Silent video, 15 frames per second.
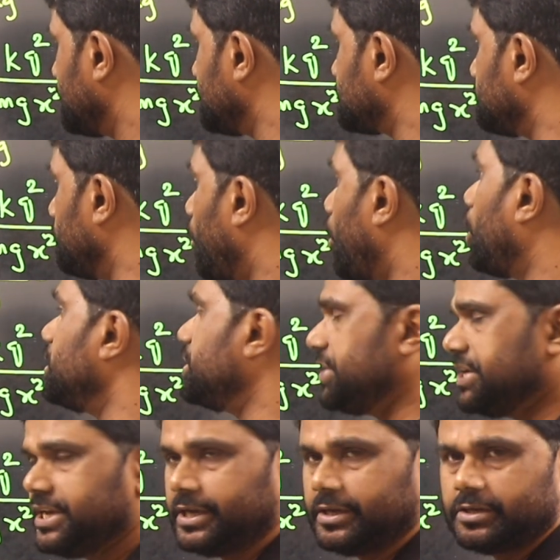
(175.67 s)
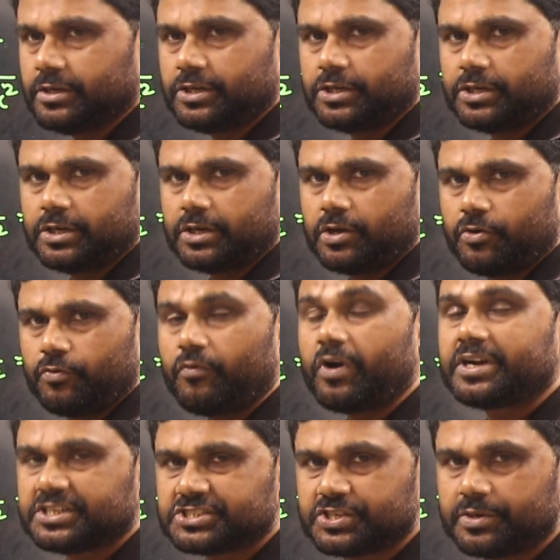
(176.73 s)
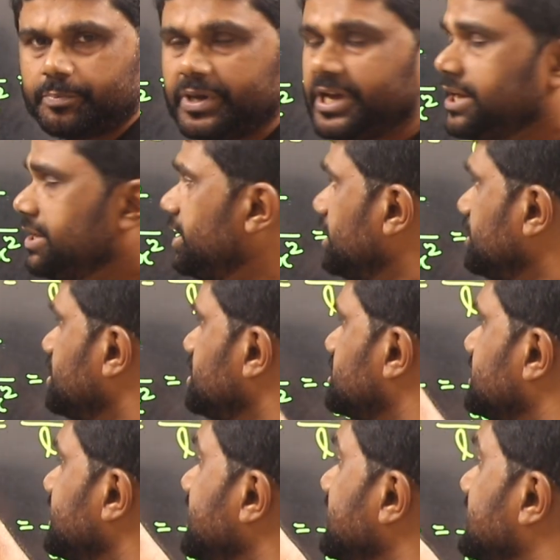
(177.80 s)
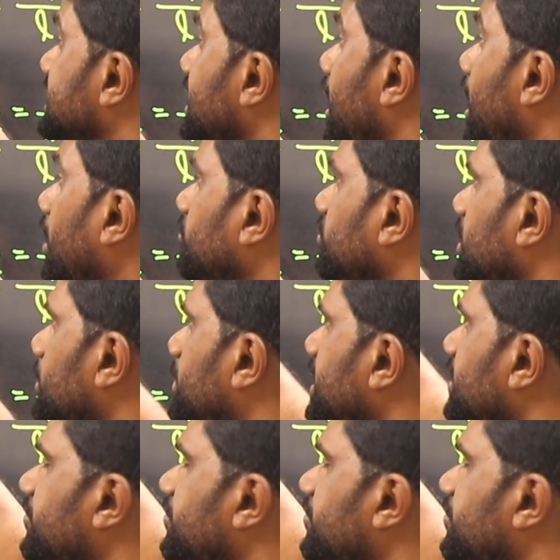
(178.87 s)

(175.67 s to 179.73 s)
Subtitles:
small d. What does it mean? This theta will be